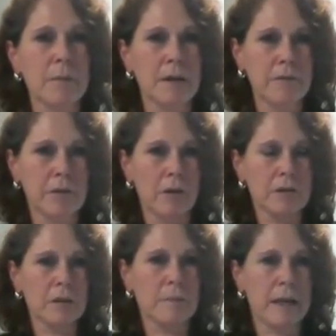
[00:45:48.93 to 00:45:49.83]
But if you're
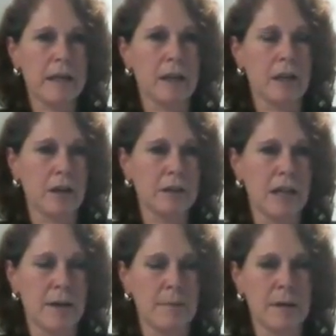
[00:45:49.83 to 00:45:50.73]
also spending a long
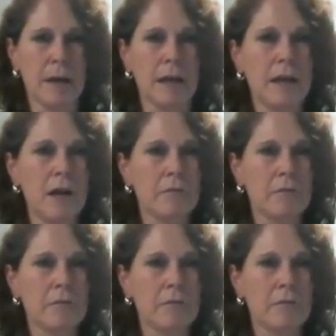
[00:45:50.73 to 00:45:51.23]
time in bed,